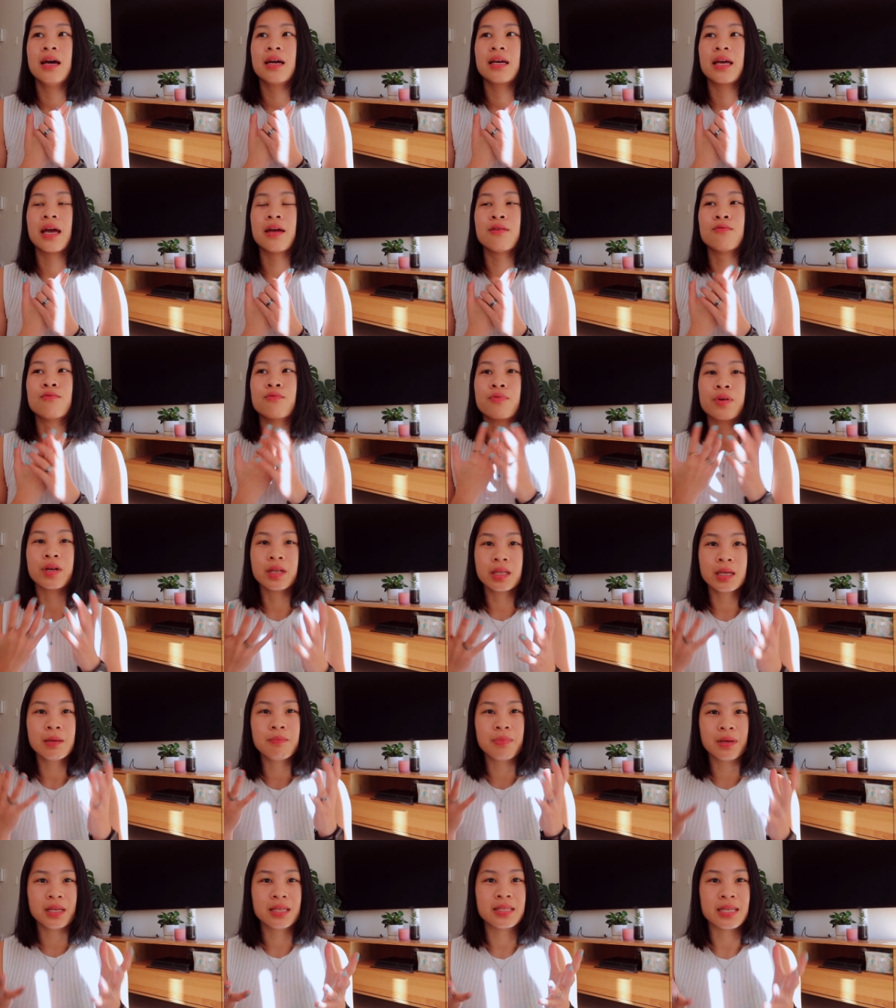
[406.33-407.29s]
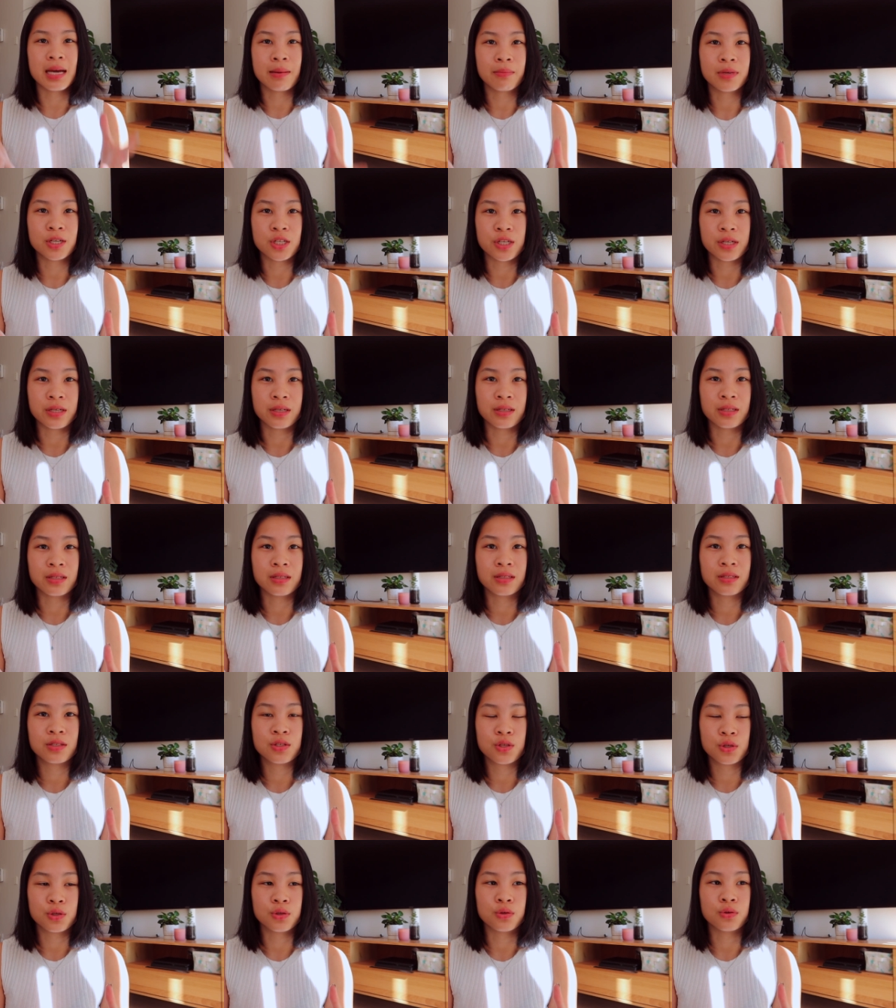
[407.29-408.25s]
can really be
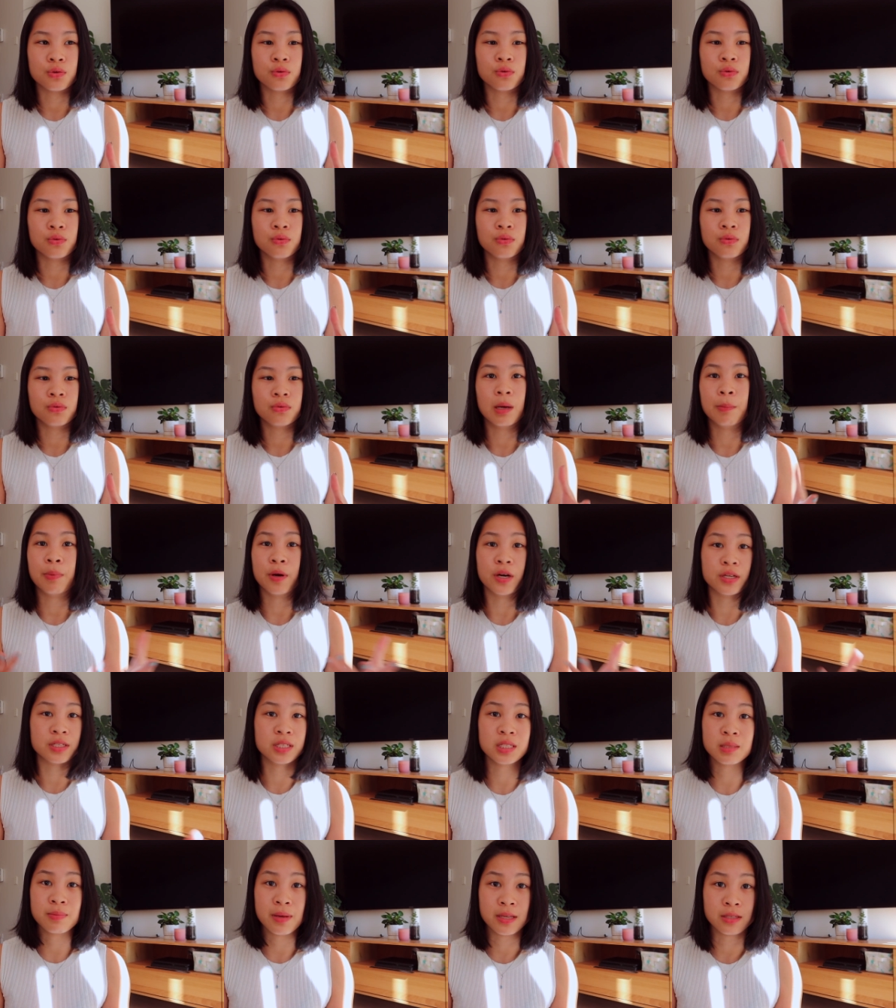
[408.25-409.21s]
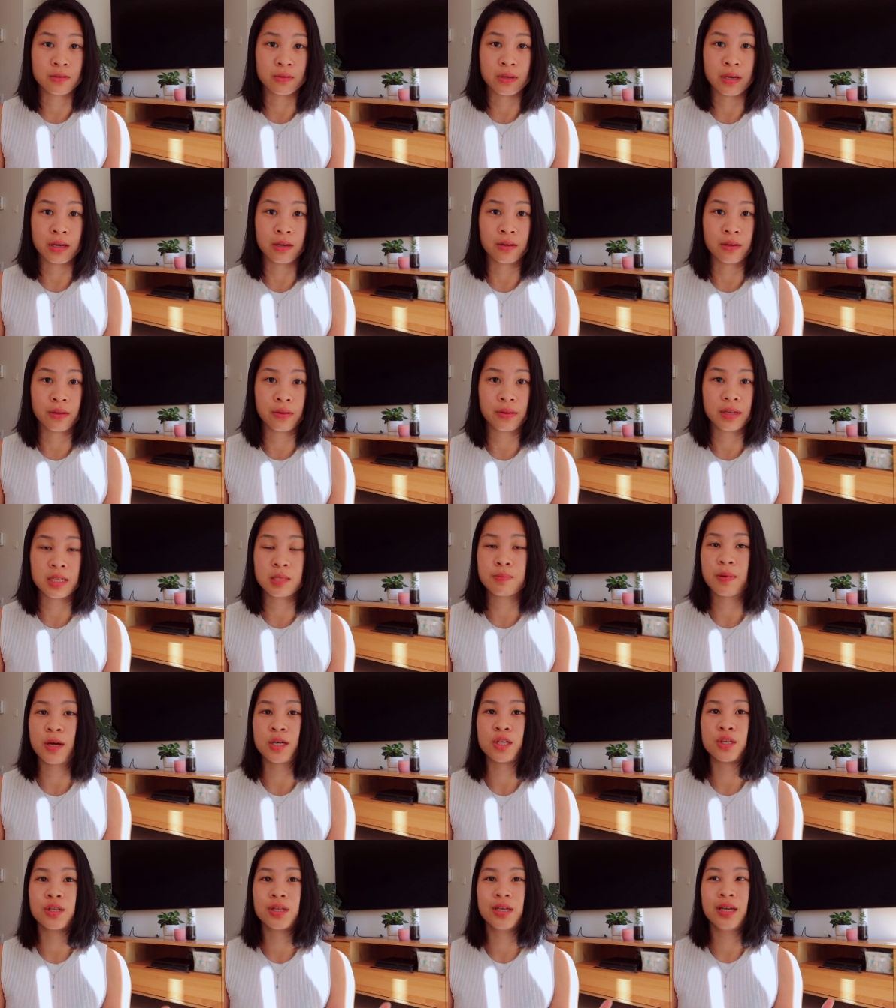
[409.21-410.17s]
damaging to a person's mental health,
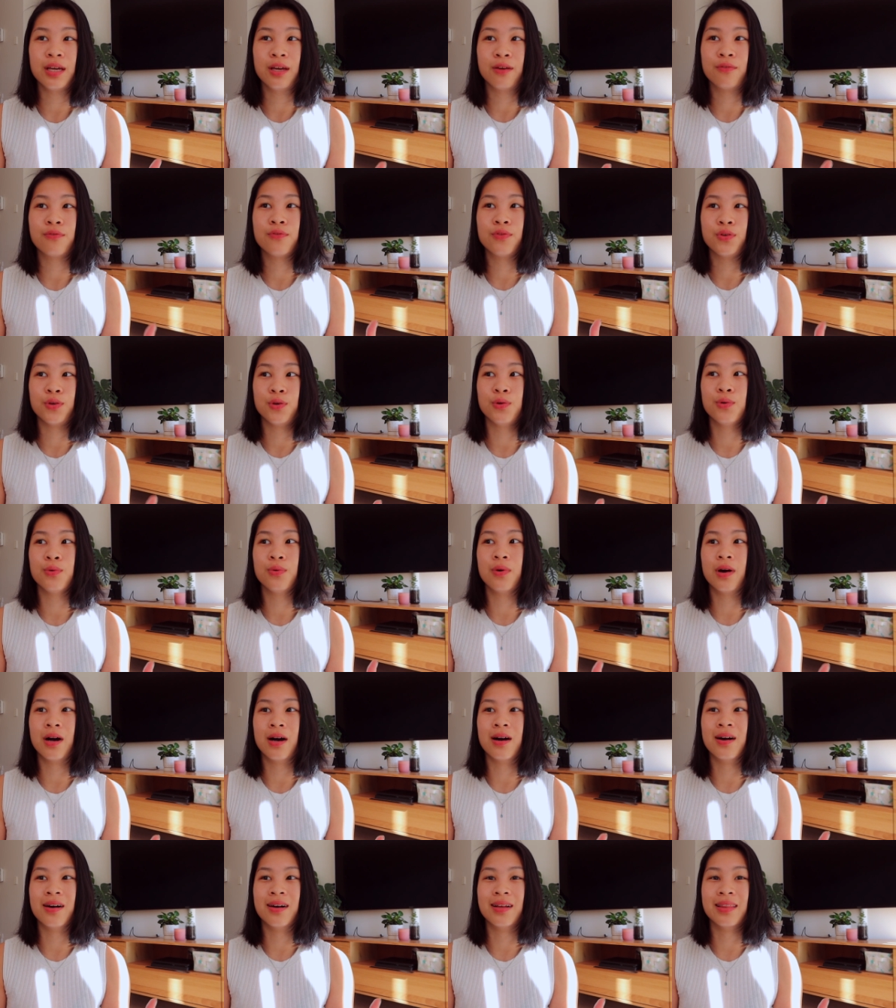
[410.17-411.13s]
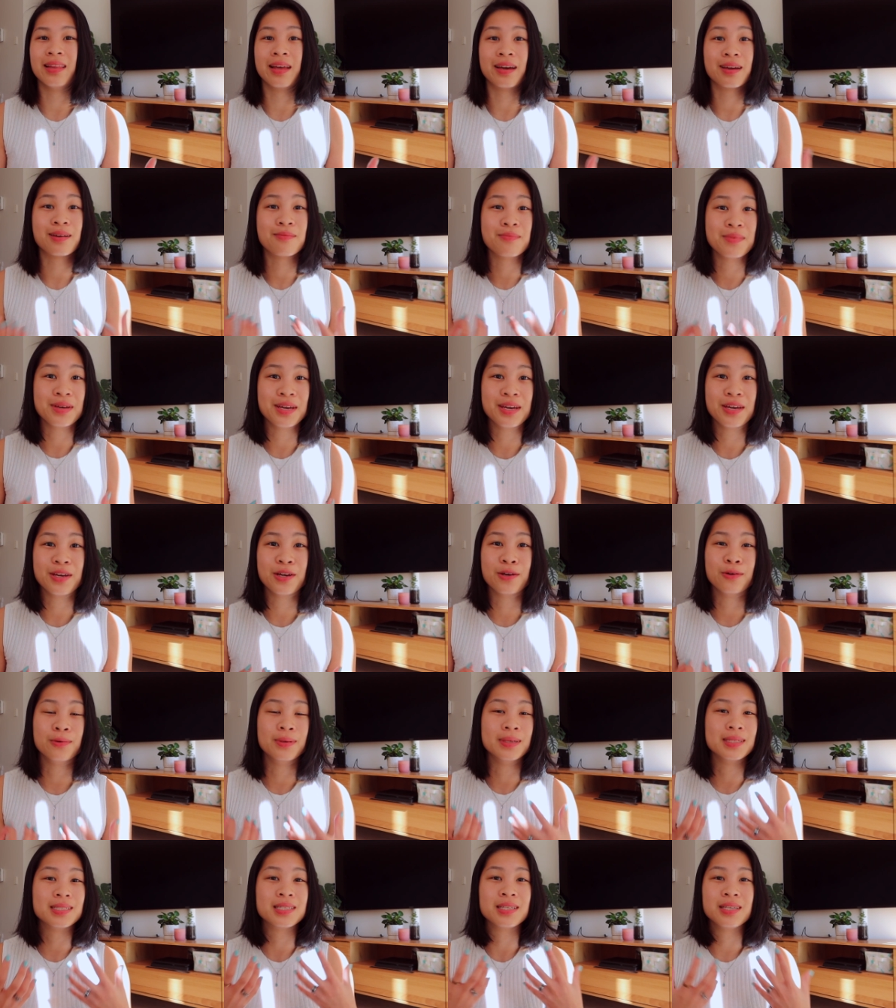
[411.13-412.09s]
especially if you are like me, who
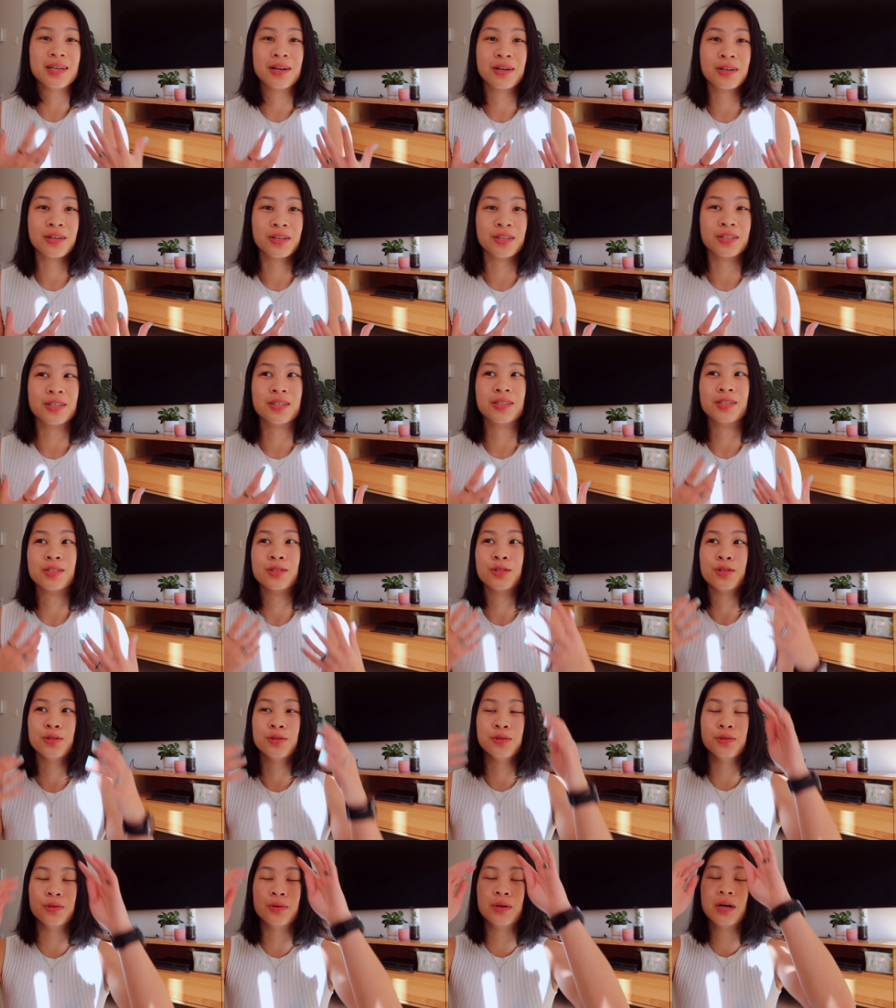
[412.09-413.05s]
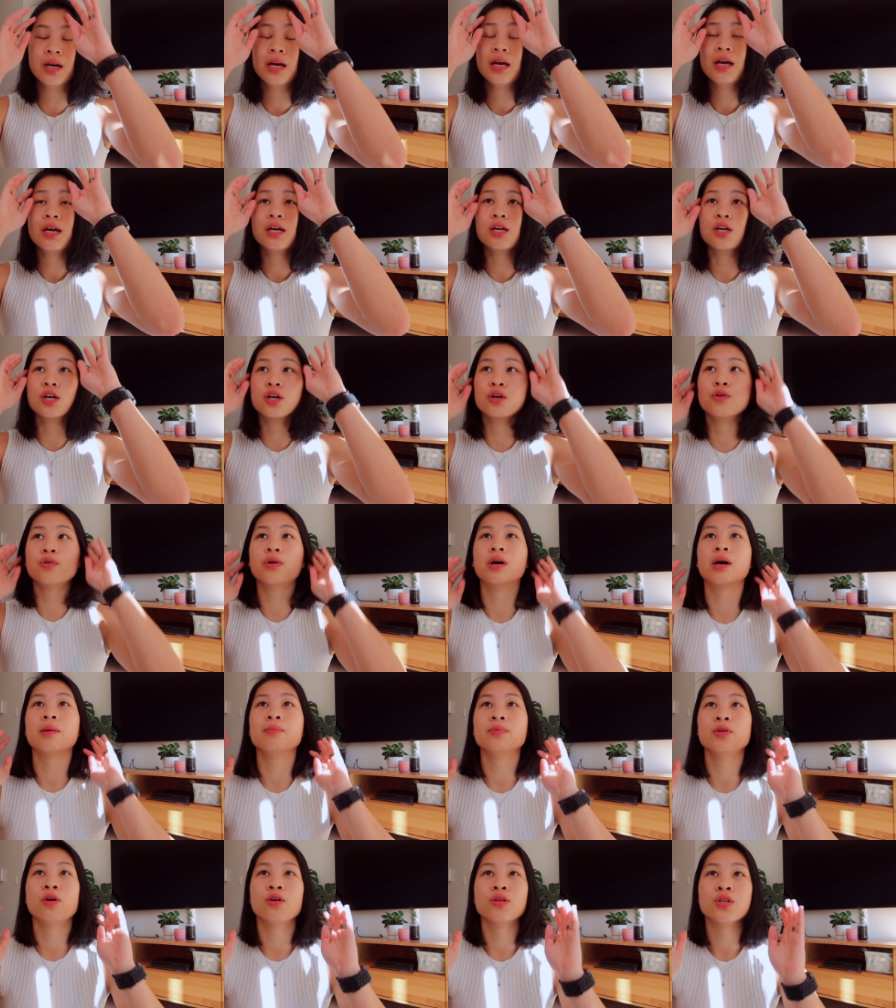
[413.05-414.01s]
was a young girl who grew
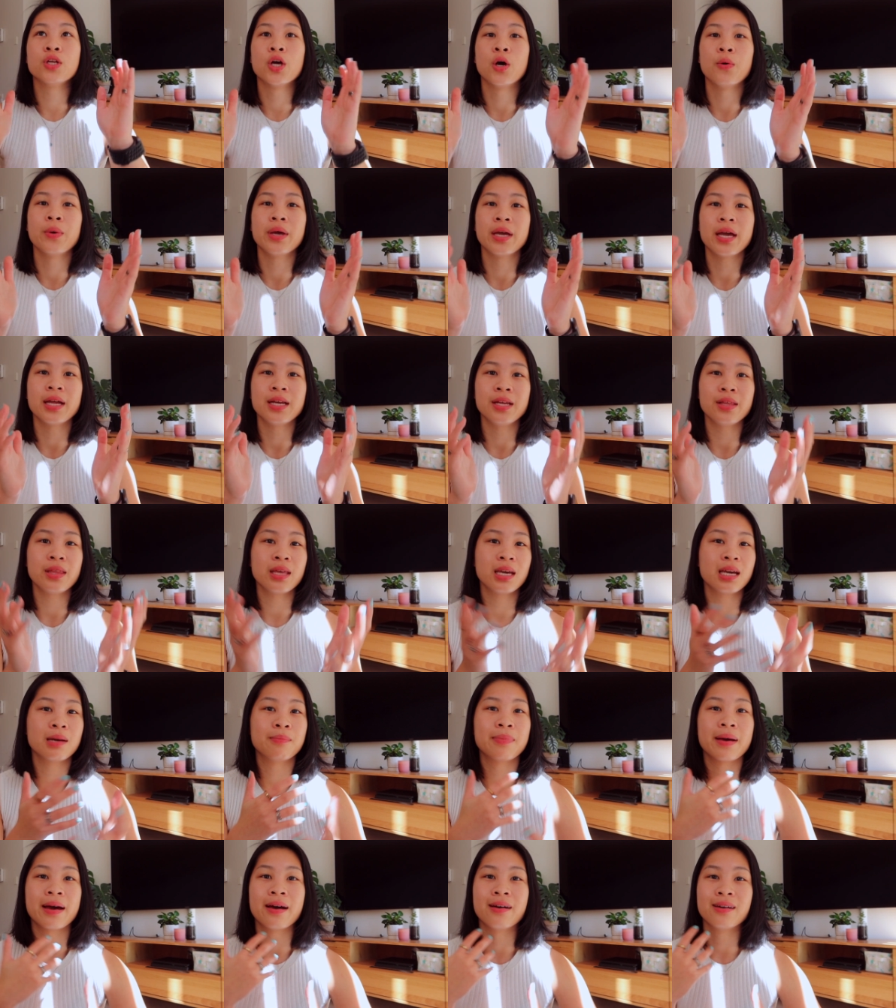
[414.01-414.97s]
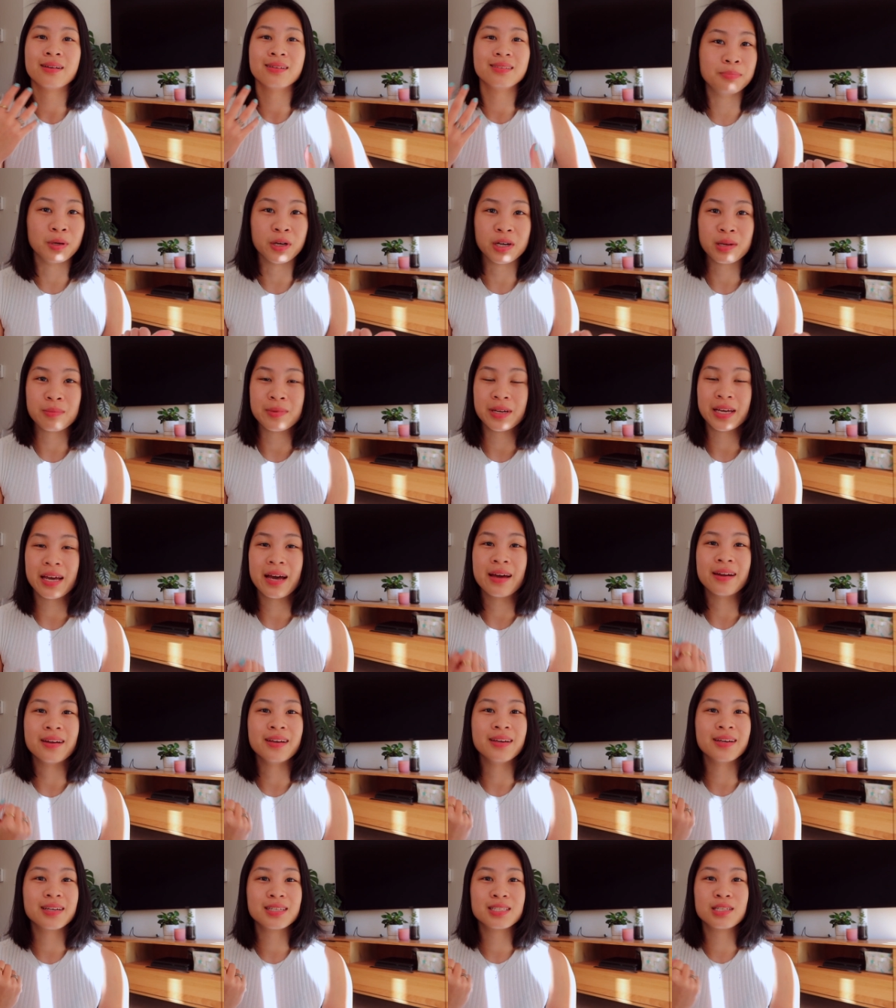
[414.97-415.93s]
up not knowing anything about body
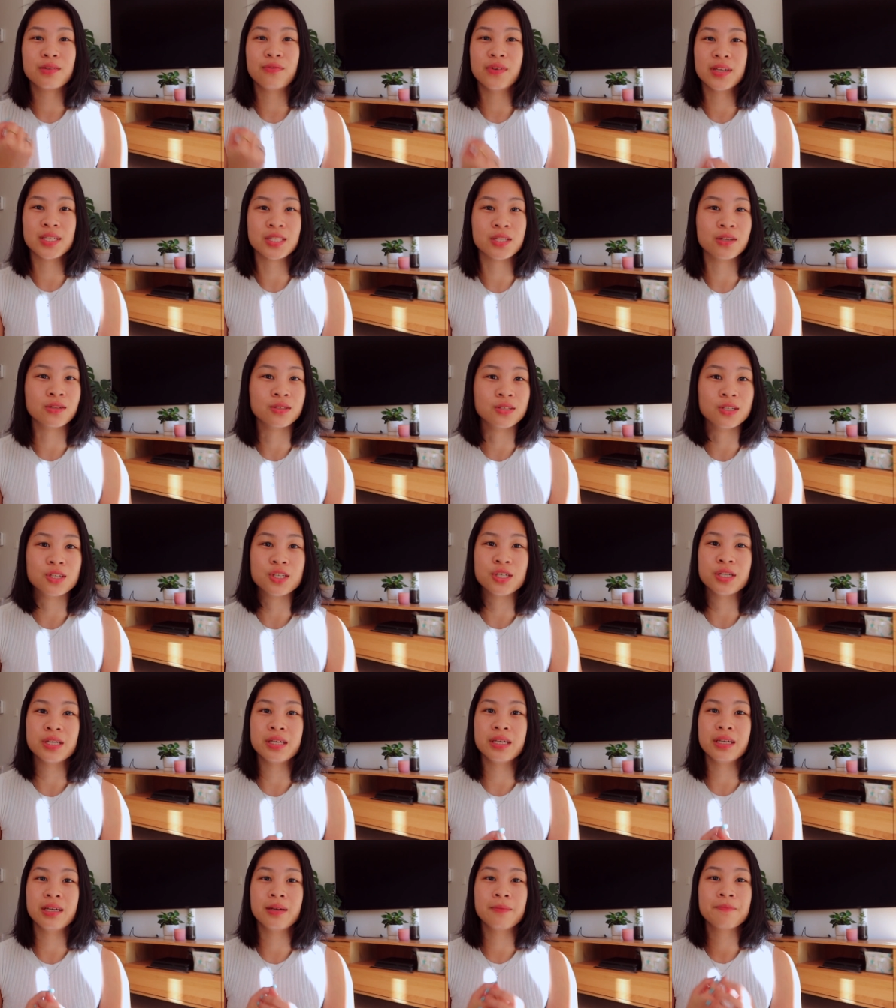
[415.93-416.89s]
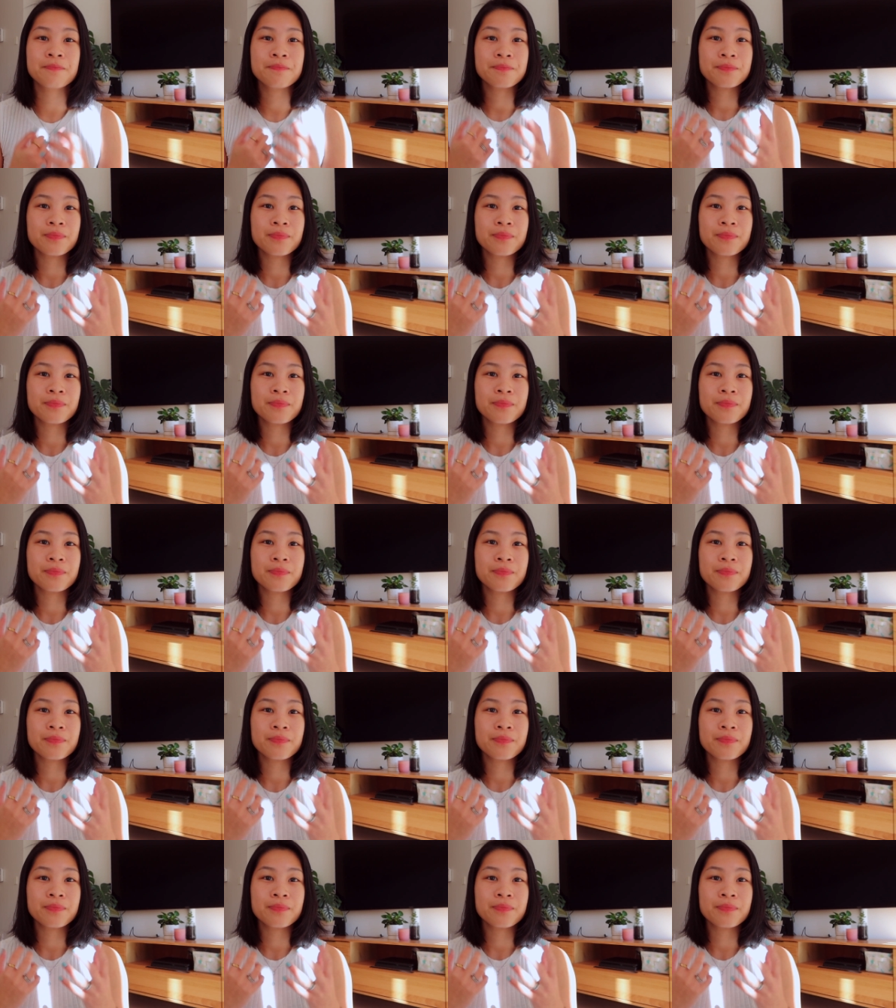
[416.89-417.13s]
mechanics, physiology,